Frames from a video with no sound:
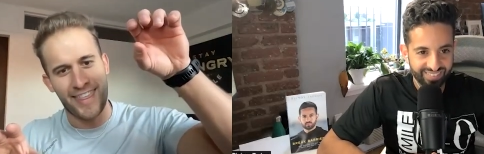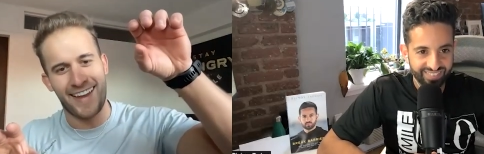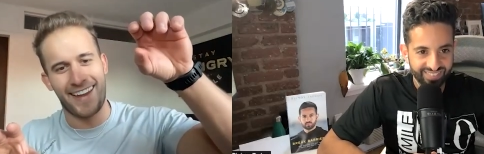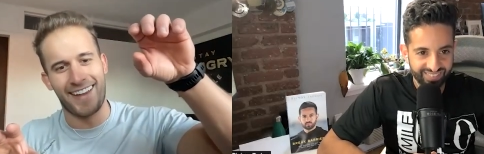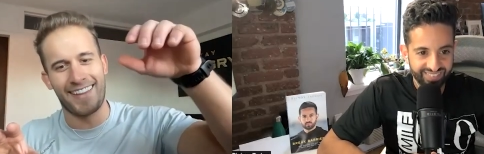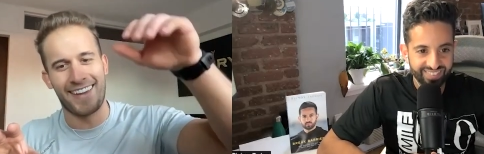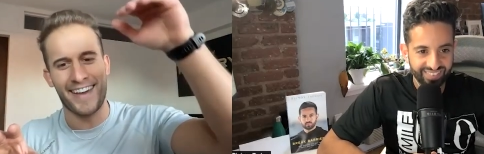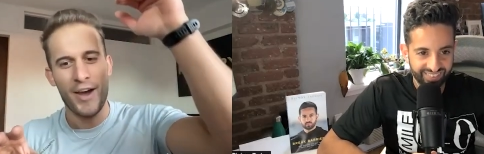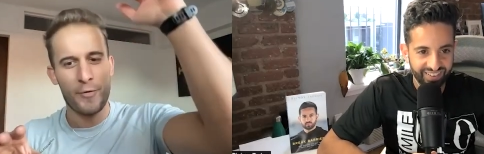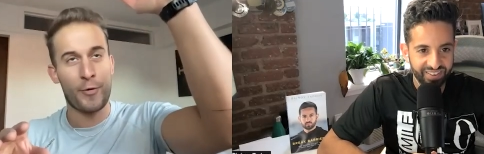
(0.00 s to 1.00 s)
Speaker 1: that,
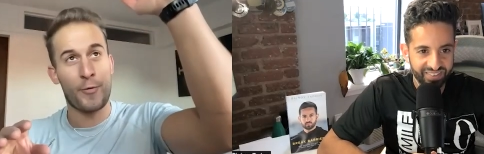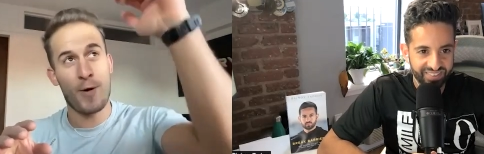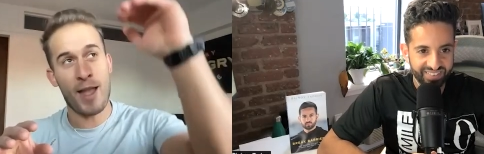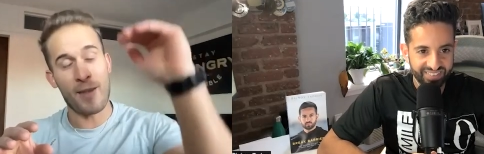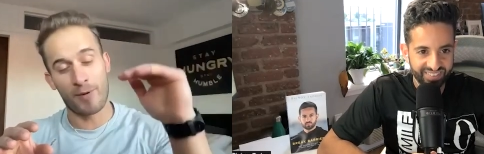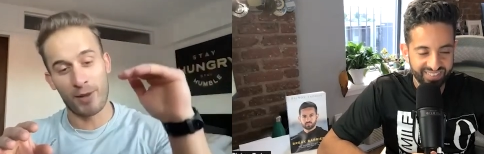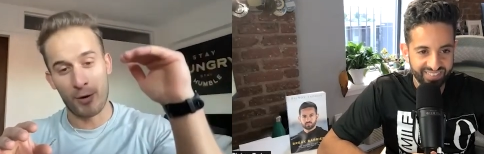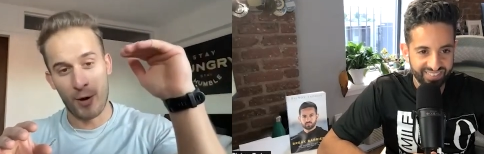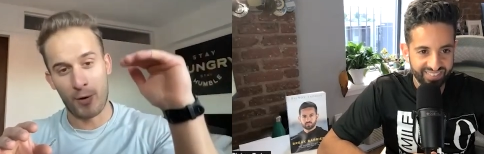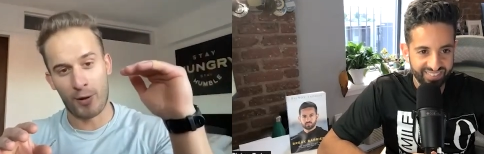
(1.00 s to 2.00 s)
like okay. right
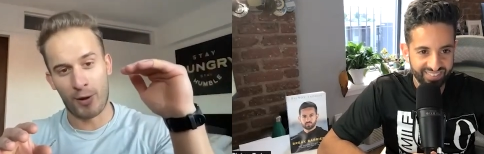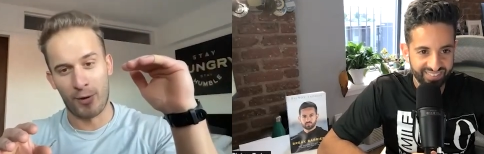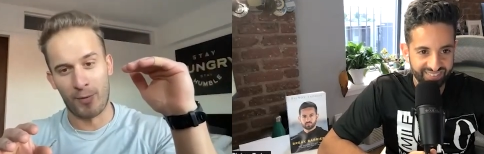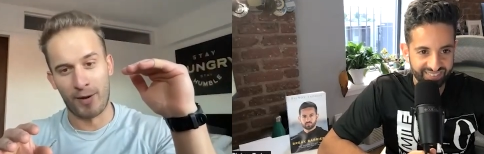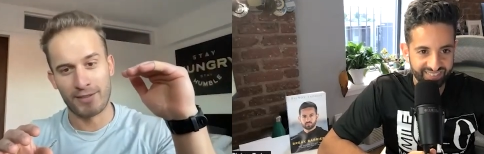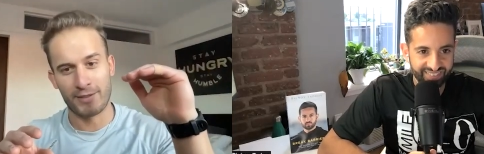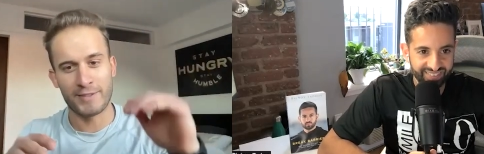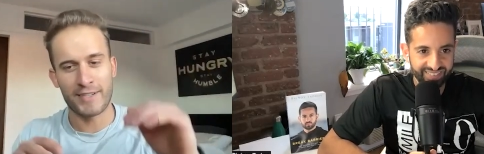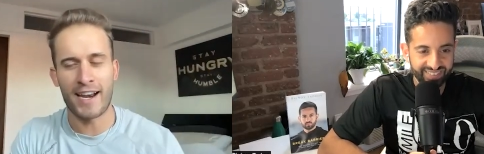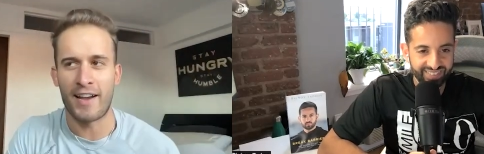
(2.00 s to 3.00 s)
below Oklahoma. So
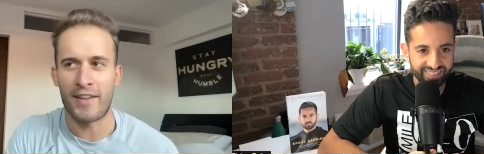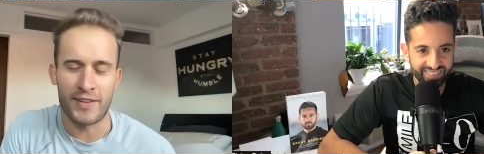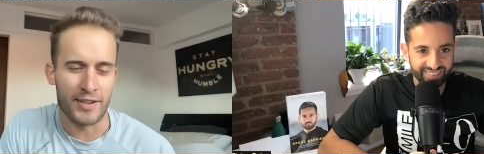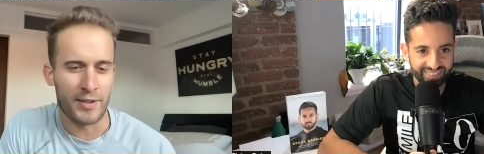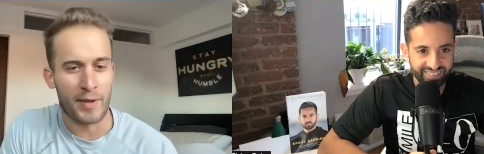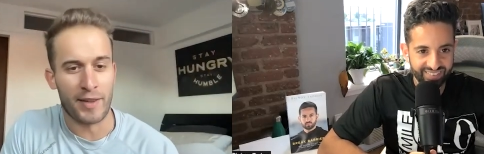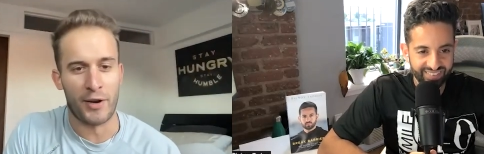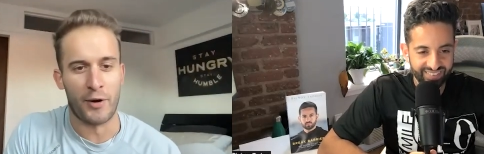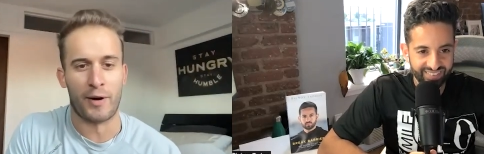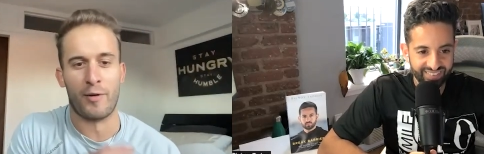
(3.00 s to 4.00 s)
it's kind of out there in the middle
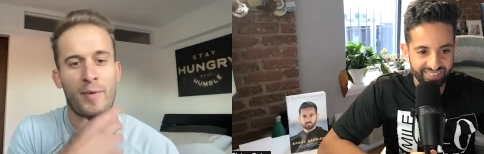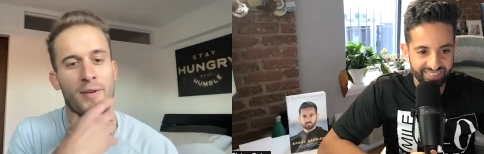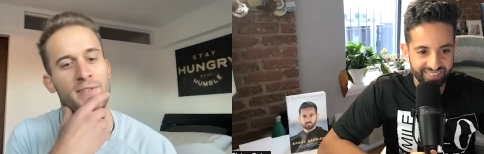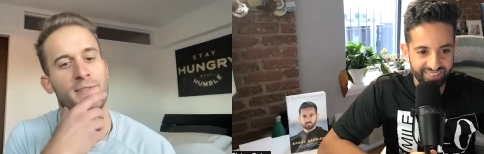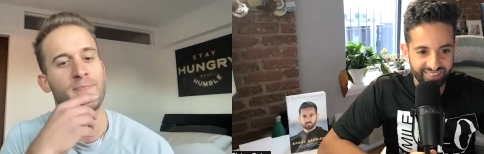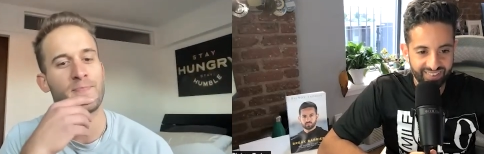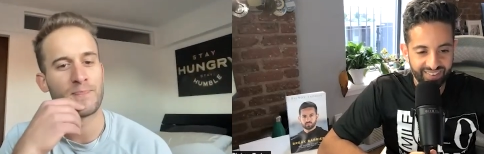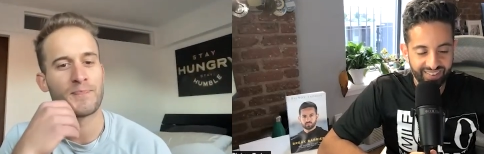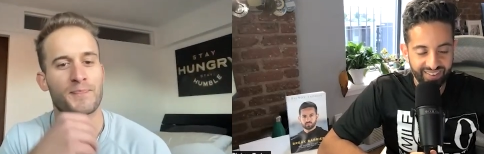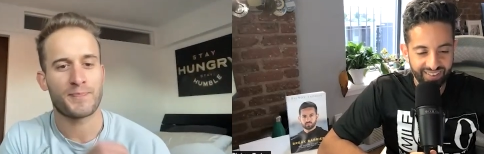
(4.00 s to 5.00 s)
of nowhere almost.
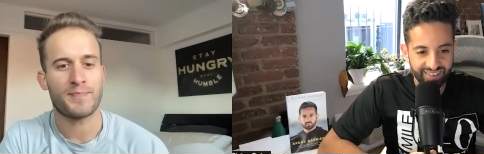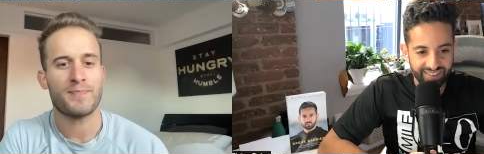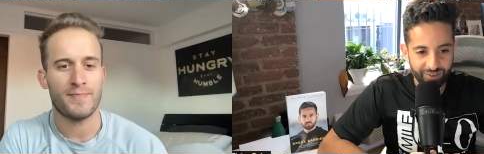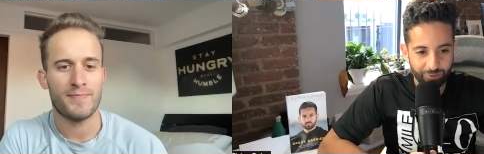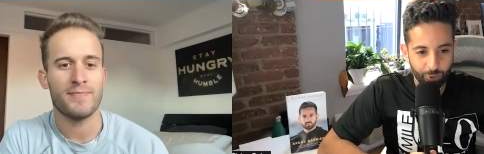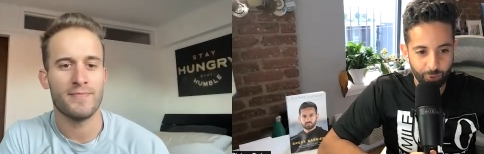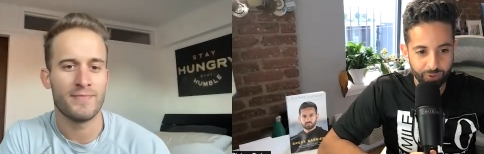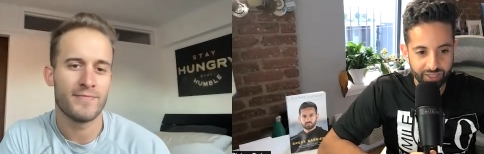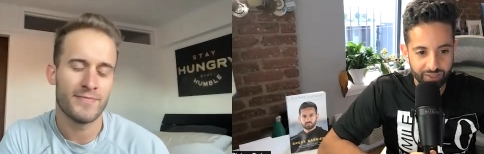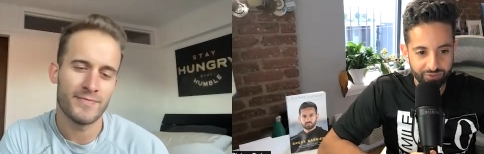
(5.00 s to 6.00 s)
Speaker 2: And
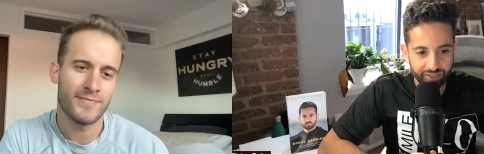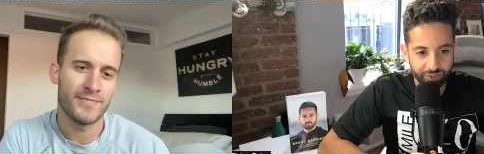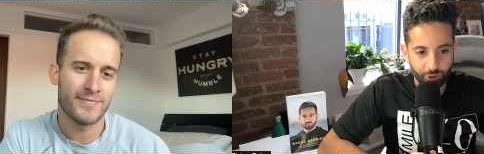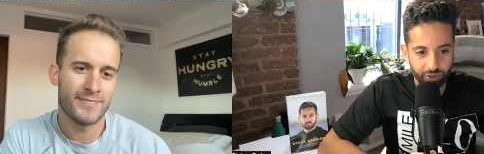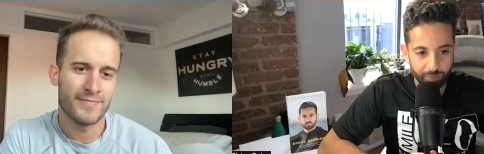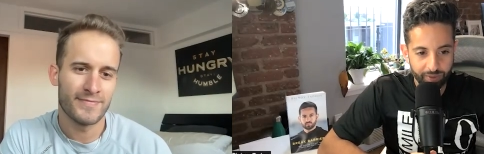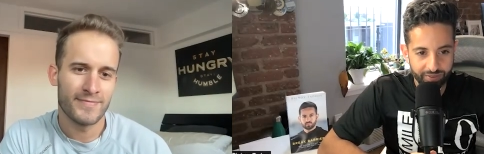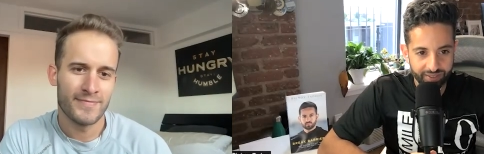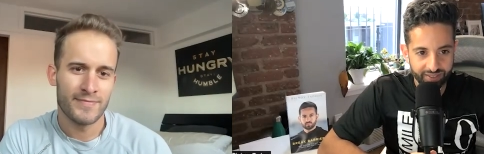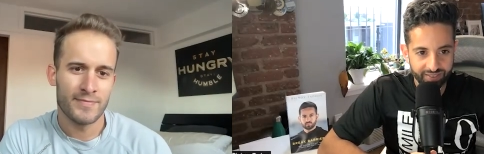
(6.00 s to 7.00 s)
what was life like growing up
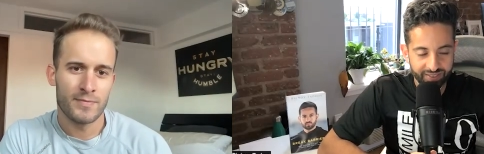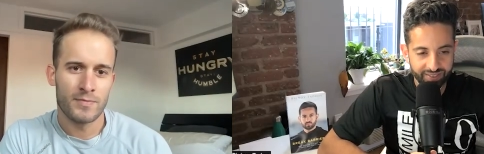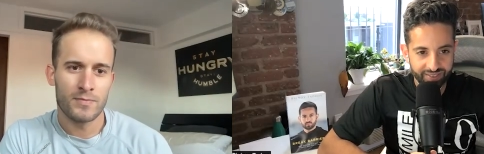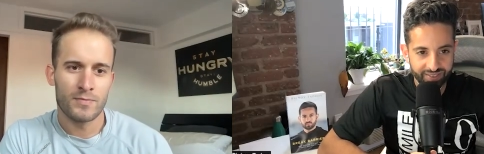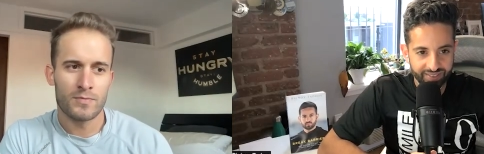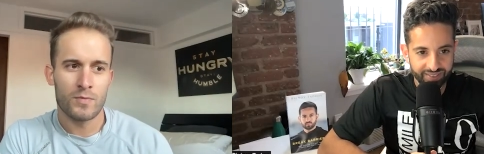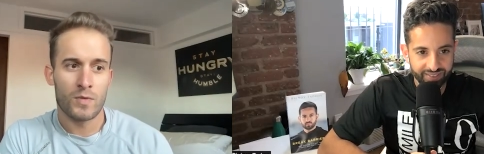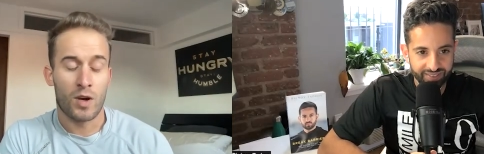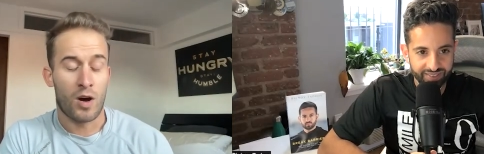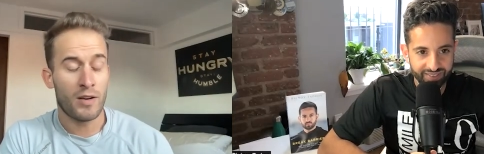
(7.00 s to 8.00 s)
out there?
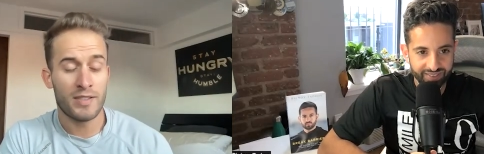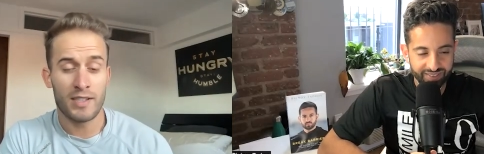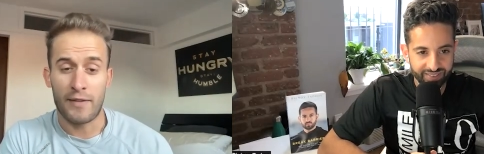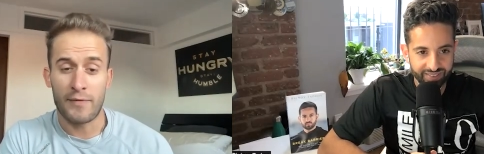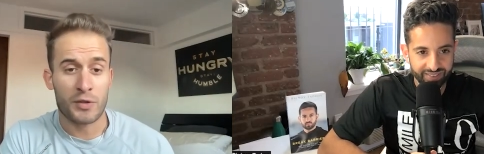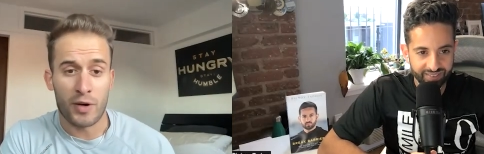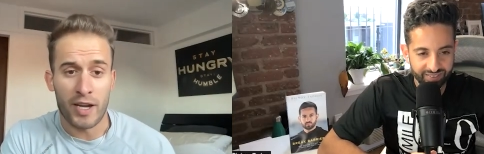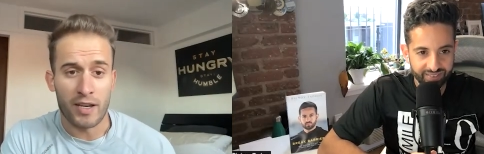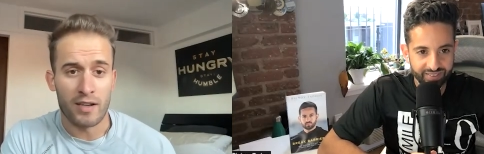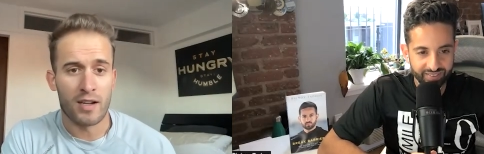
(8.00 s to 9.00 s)
Speaker 1: honestly, life was
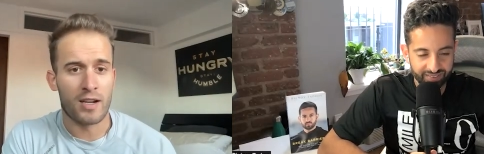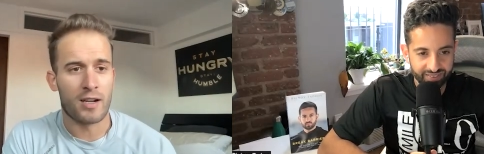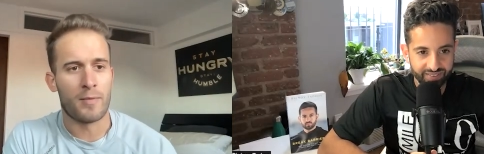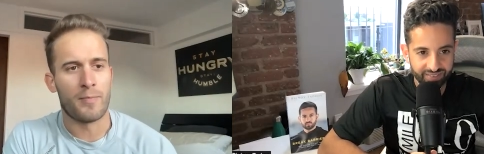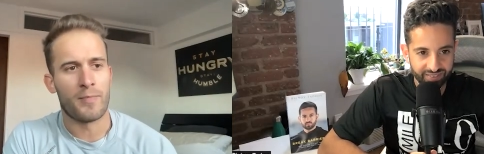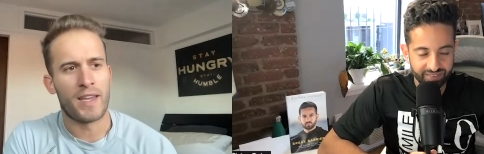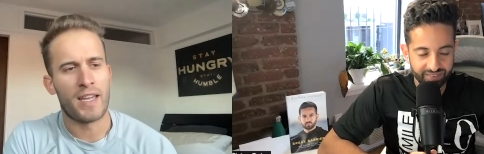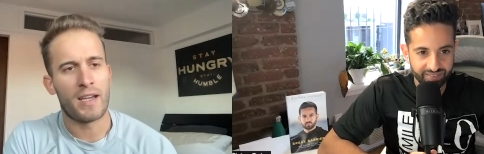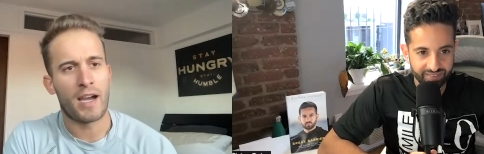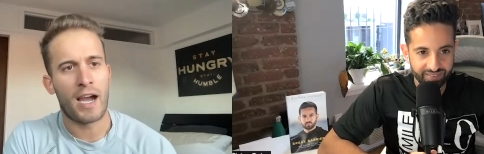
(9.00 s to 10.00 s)
great. Um,
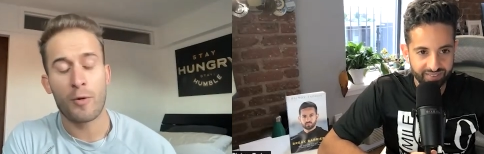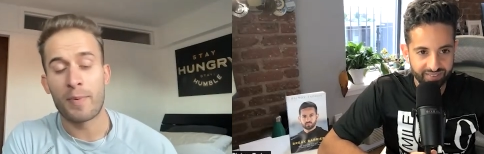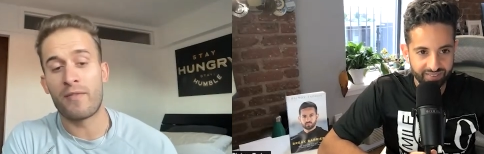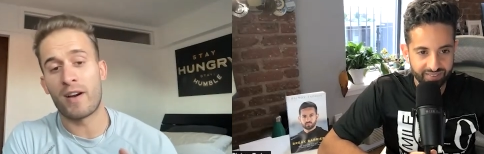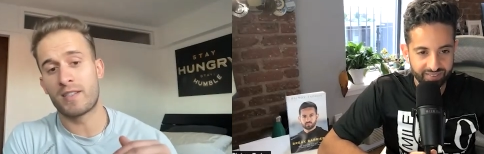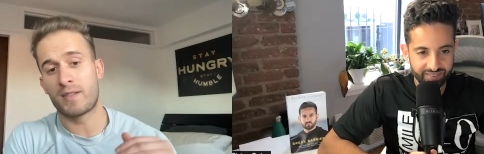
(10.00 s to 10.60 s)
it, I grew up in a very